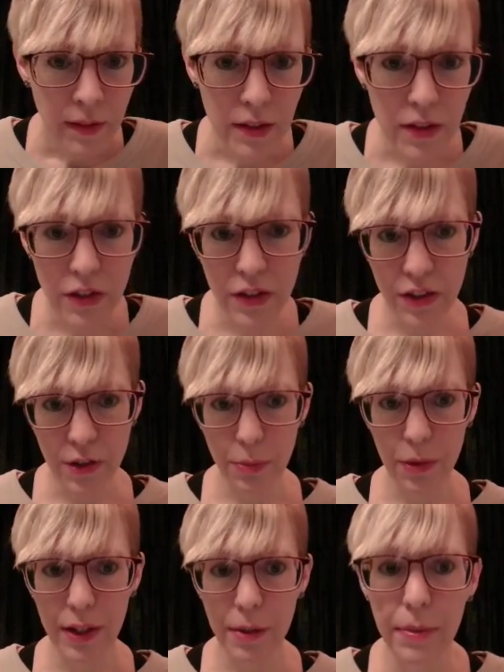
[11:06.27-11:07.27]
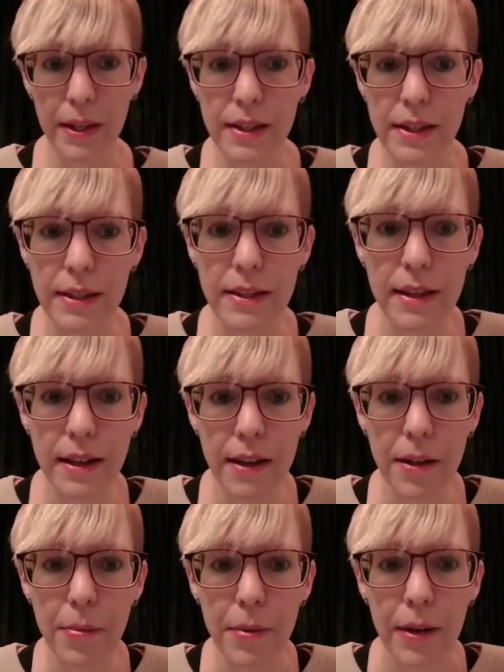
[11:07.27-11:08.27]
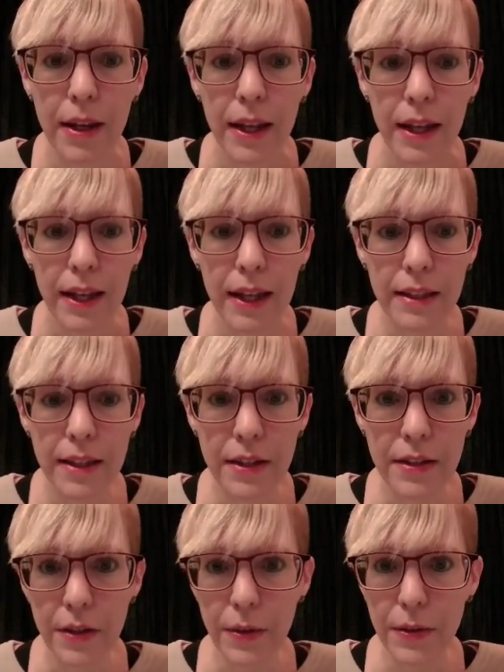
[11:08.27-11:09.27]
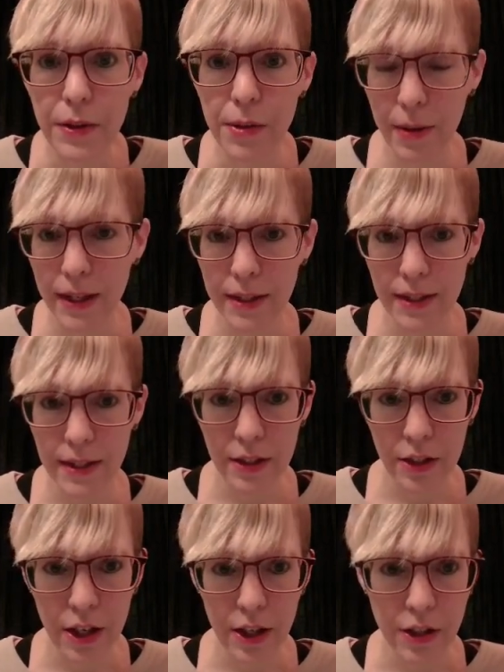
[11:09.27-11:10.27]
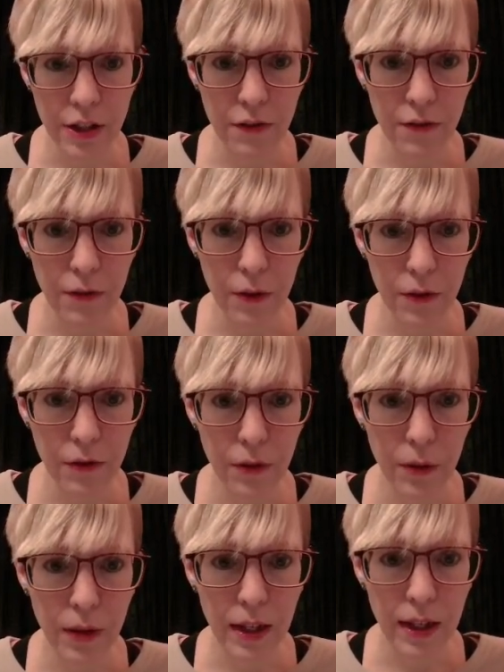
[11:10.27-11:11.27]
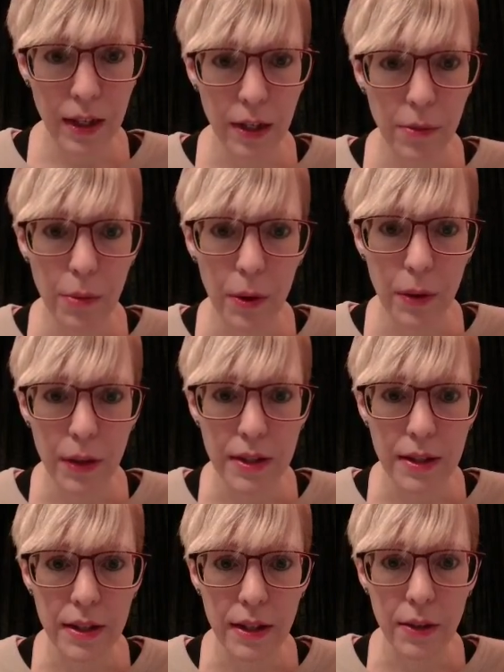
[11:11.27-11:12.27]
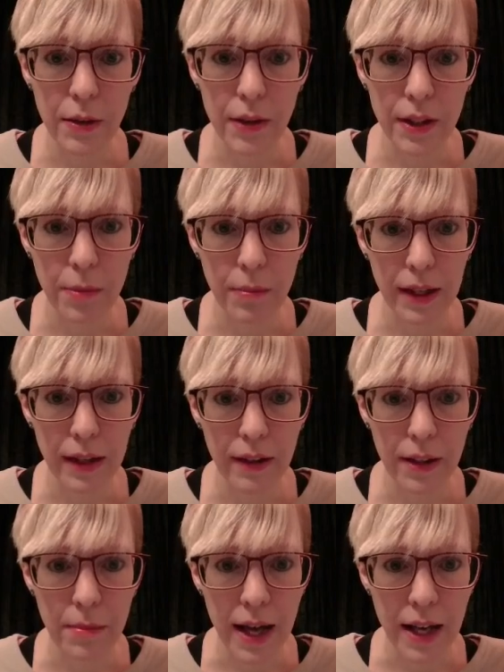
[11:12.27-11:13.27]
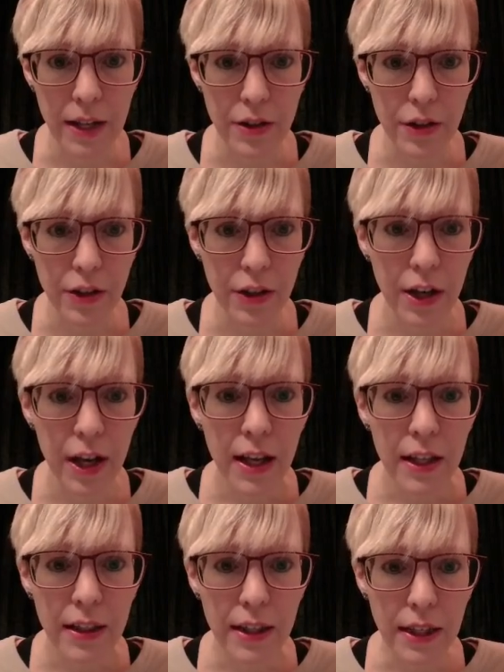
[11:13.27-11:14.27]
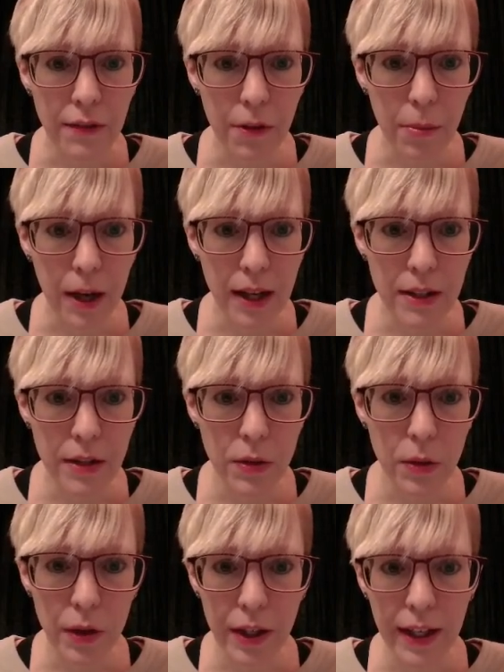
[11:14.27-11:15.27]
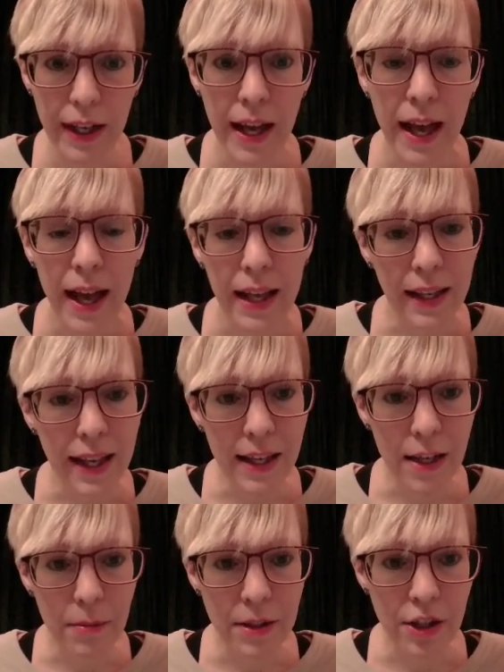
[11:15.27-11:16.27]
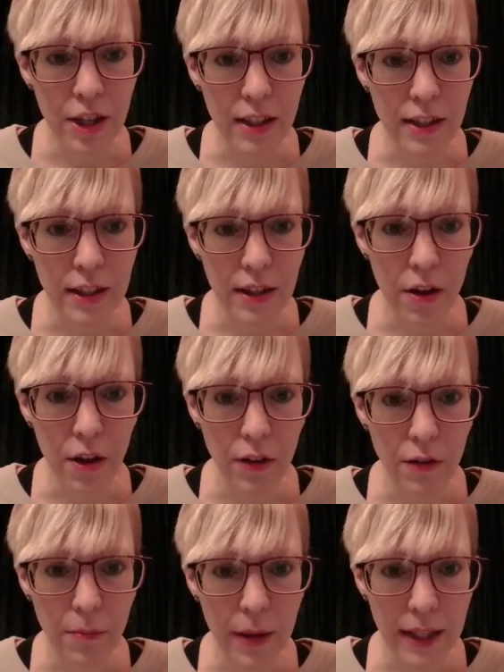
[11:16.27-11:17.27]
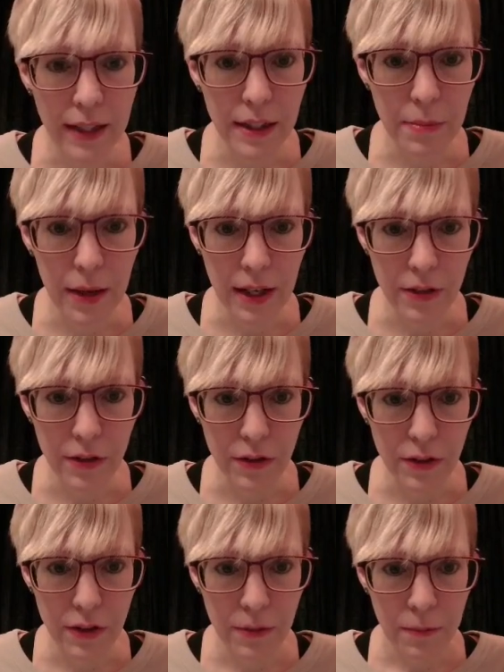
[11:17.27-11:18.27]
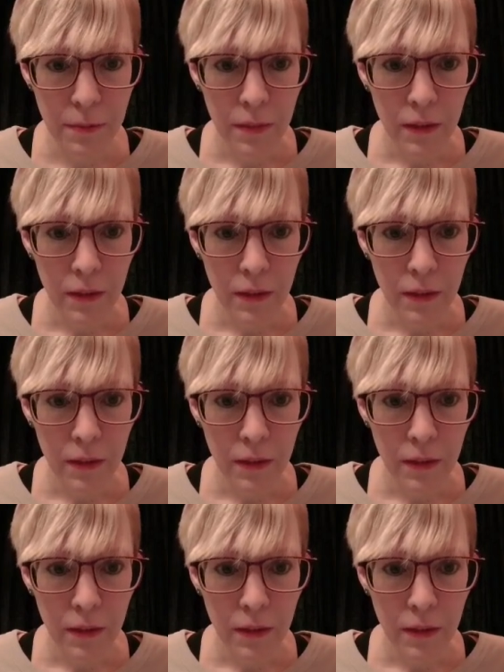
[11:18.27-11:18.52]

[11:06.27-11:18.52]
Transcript: This is just a pretty basic setup. It does use dependency injection for a few key components, including the BLE Manager, the repository, and again, I'm injecting all of my dispatchers.